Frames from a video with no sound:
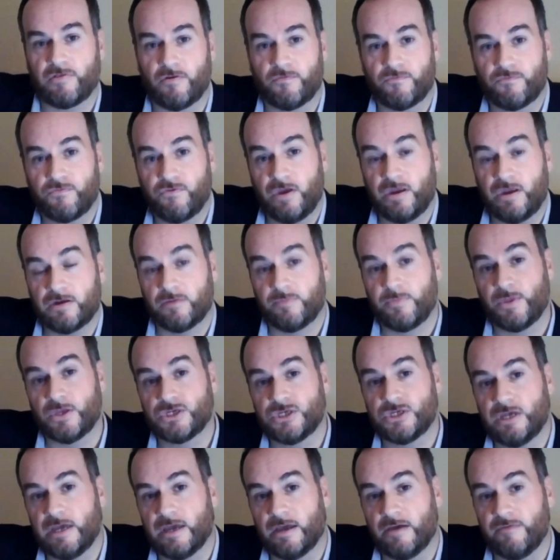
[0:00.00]
on freedom this
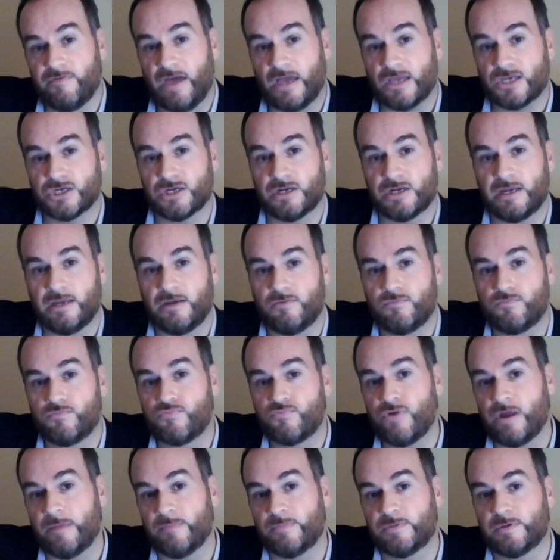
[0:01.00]
year have actually
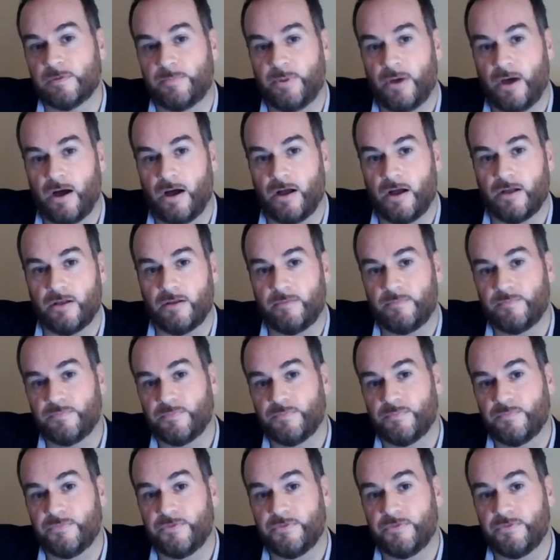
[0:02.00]
ripped apart the